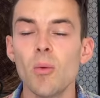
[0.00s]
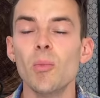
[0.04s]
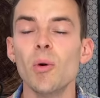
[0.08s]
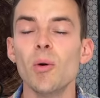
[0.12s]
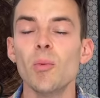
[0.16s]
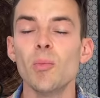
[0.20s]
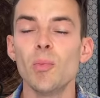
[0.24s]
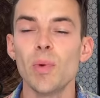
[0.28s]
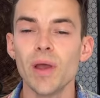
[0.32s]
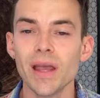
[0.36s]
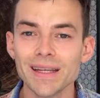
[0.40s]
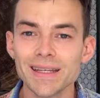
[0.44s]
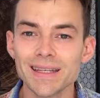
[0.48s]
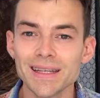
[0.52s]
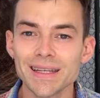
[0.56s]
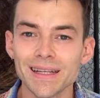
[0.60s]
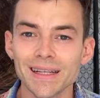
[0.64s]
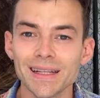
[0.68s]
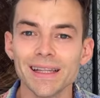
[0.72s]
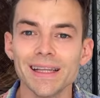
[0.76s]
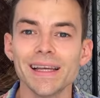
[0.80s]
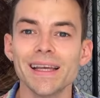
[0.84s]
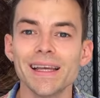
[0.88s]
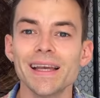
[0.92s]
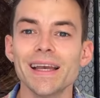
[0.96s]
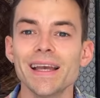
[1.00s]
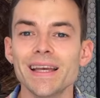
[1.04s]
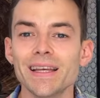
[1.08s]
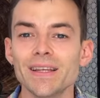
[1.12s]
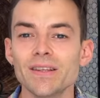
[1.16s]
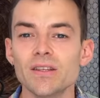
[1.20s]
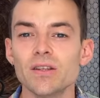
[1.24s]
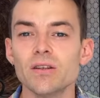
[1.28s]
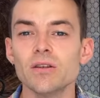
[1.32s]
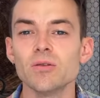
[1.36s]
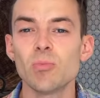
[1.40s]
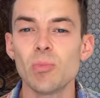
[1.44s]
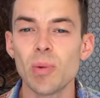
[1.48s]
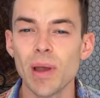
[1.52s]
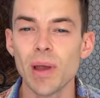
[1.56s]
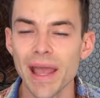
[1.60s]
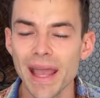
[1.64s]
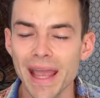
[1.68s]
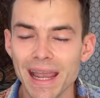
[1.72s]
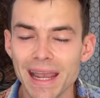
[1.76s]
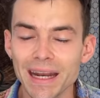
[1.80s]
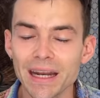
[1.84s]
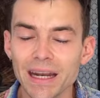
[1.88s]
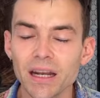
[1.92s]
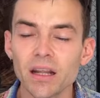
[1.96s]
But basically, it is just
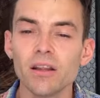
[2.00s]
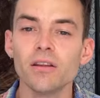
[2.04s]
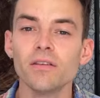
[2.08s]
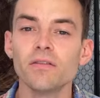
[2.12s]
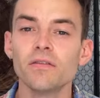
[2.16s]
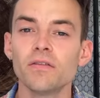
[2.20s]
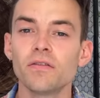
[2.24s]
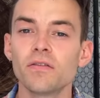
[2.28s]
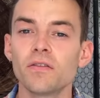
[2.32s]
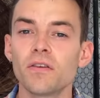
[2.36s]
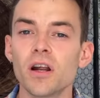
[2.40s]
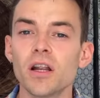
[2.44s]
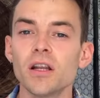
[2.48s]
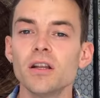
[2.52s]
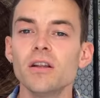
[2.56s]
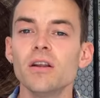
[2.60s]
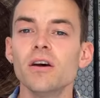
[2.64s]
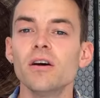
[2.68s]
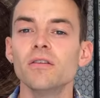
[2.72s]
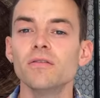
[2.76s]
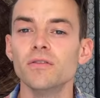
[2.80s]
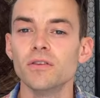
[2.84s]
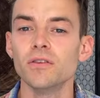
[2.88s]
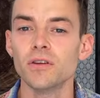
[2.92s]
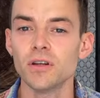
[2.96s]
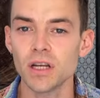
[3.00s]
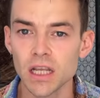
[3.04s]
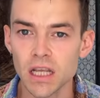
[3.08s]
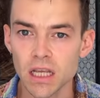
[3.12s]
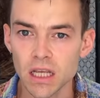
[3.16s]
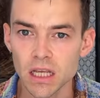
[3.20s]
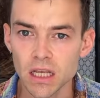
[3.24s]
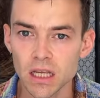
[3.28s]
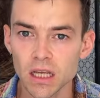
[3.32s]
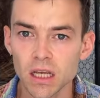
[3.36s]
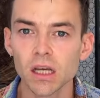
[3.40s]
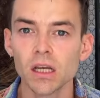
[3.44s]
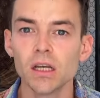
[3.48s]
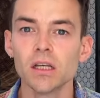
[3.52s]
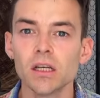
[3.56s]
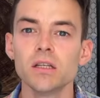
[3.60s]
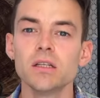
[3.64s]
pain at the front of your knee,